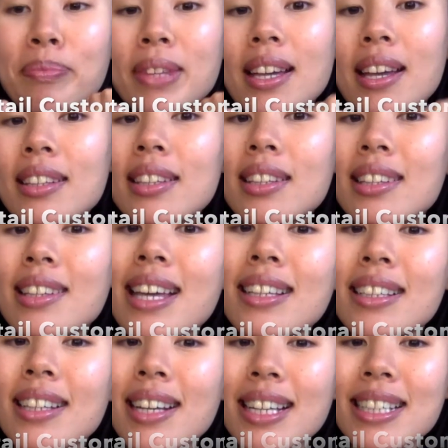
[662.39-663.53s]
Other than that,
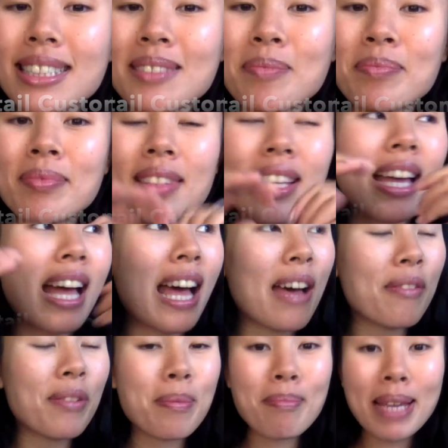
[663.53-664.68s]
guys, have
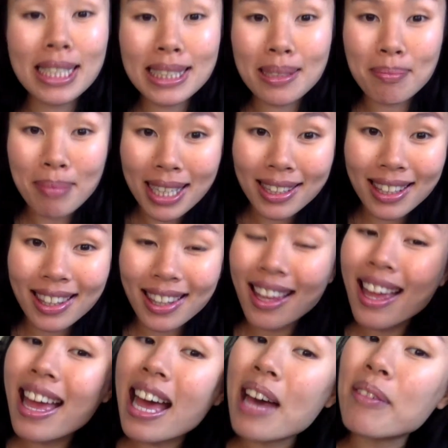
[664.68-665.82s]
an amazing month.
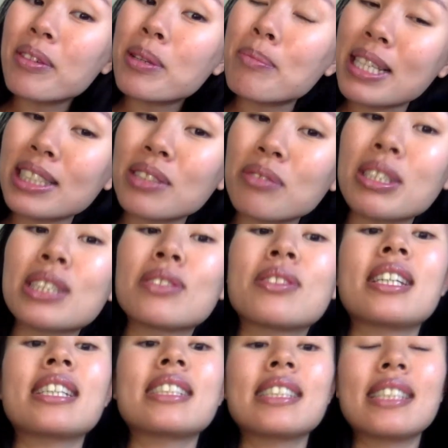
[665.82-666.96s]
Have an amazing rest of
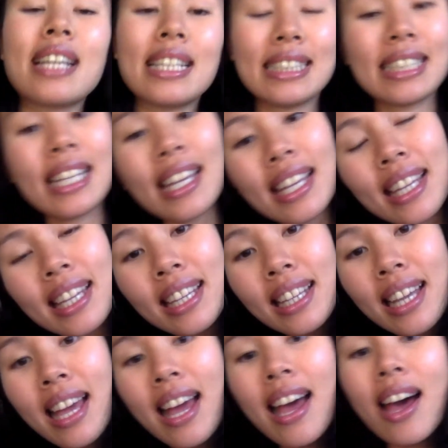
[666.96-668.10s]
2019.
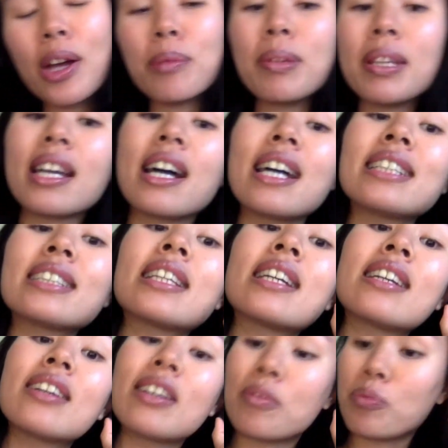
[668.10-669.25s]
Hope you guys
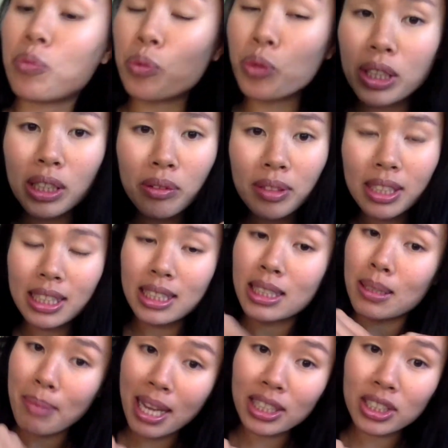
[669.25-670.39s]
really
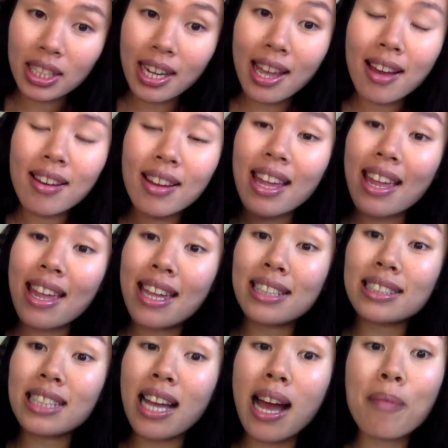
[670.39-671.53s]
smash it out. And
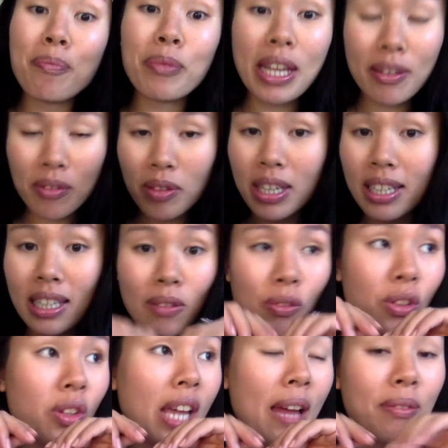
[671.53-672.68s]
if
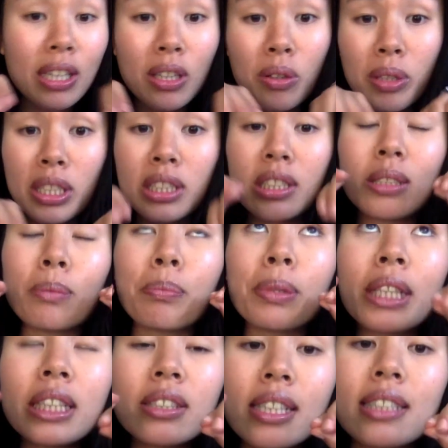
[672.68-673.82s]
you have any questions,
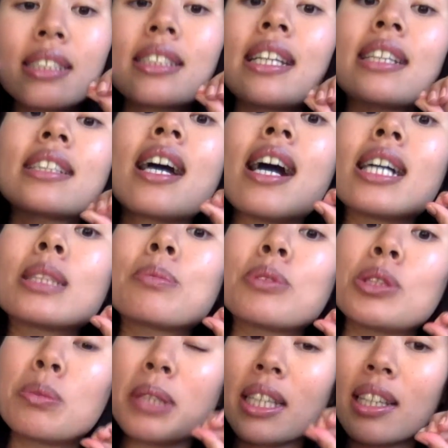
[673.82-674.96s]
please don't hesitate to ask, because
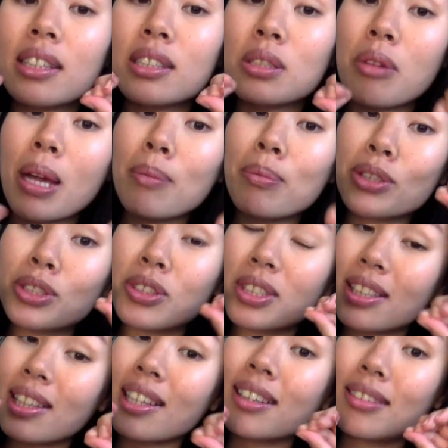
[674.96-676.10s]
you want to get this right, because you've got to
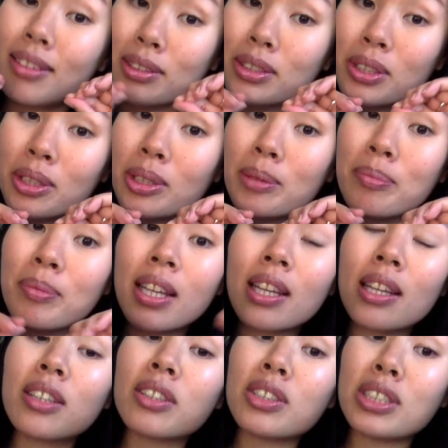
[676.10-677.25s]
think long term.
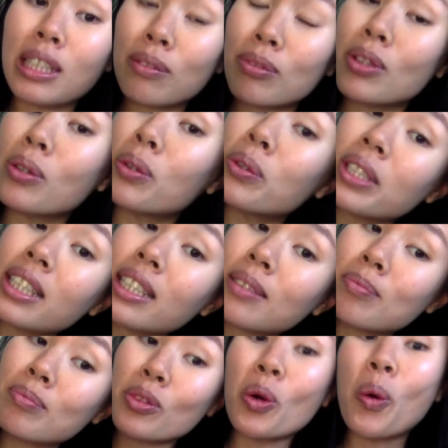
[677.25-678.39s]
Because if the audit,
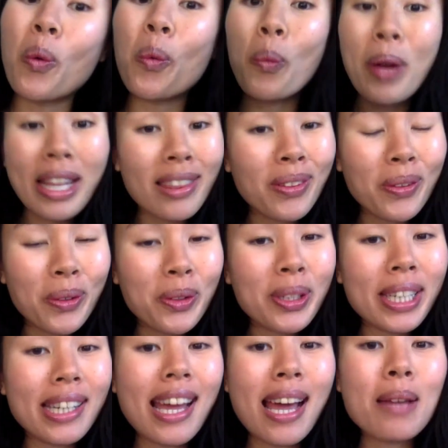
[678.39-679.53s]
or when the
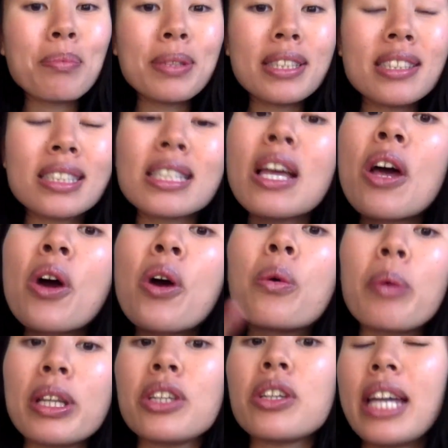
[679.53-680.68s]
audit happens,
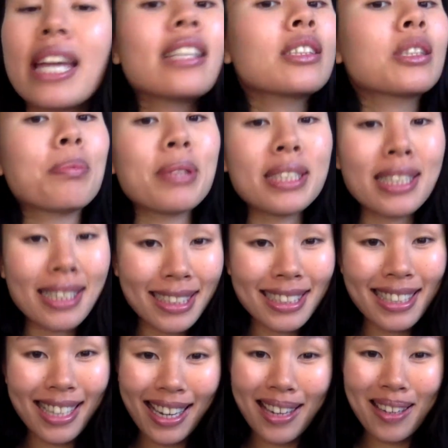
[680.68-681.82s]
when you're heading to president's
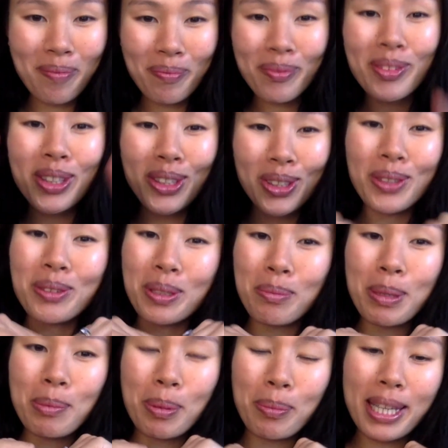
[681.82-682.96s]
team, you want to be
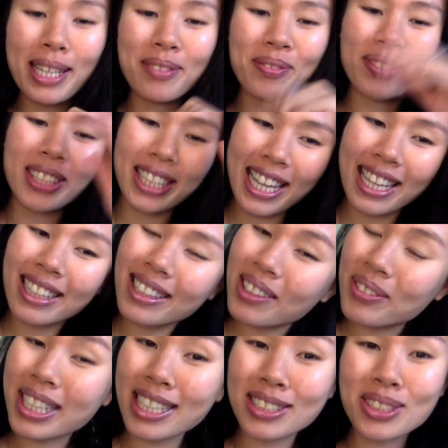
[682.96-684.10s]
prepared. Okay, love you
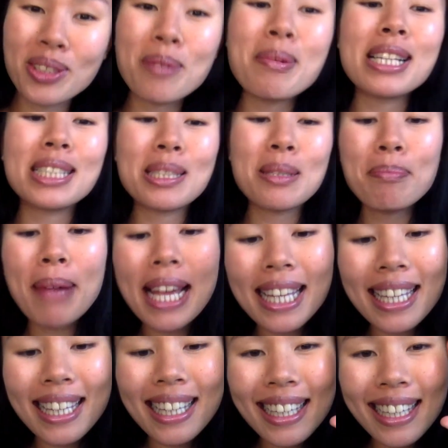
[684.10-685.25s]
guys so much.
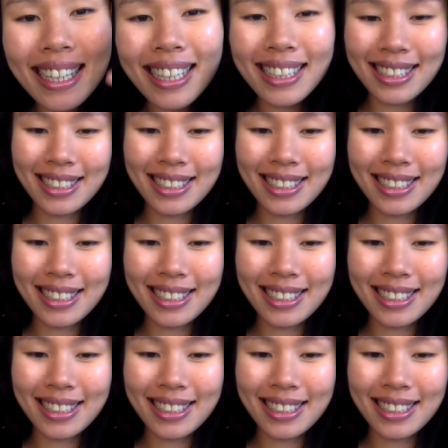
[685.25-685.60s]
Bye.